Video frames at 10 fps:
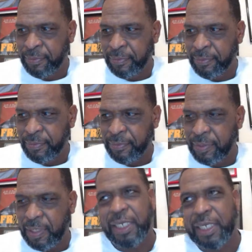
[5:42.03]
And
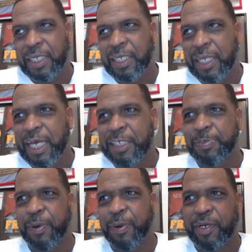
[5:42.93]
then the last part
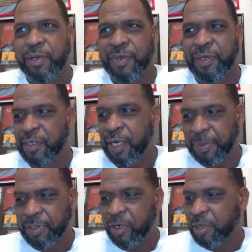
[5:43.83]
of it, I'm going to
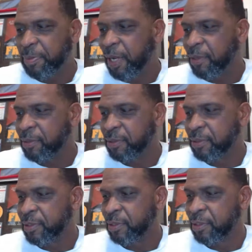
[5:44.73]
talk about
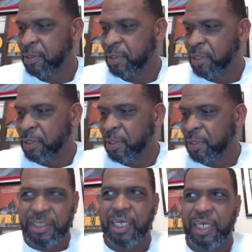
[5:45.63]
Mr.
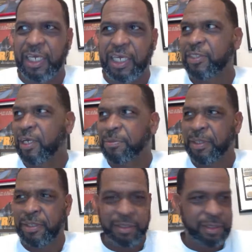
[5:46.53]
Kevin
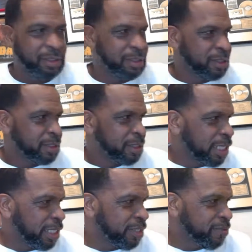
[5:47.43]
Sullivan
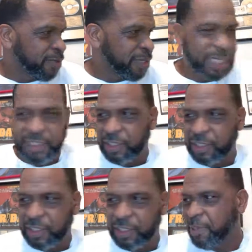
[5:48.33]
and the
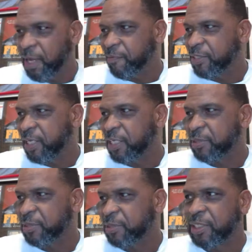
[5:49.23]
relationship conversation,
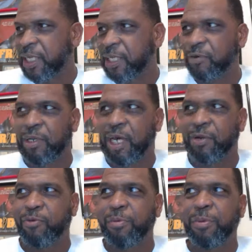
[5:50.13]
because I know a lot of
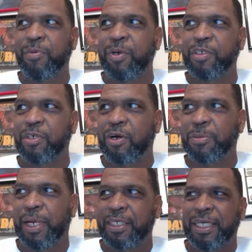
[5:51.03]
women want to talk
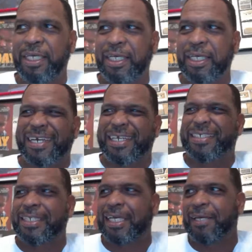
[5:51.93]
about that, so I got to
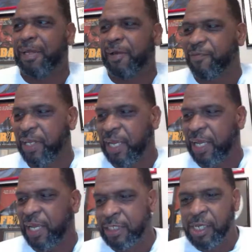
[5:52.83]
save that for last.
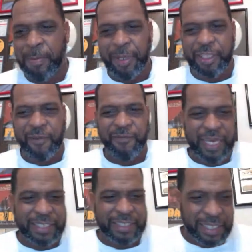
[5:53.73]
But the
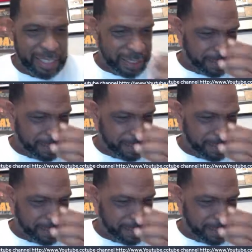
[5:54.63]
vaccine,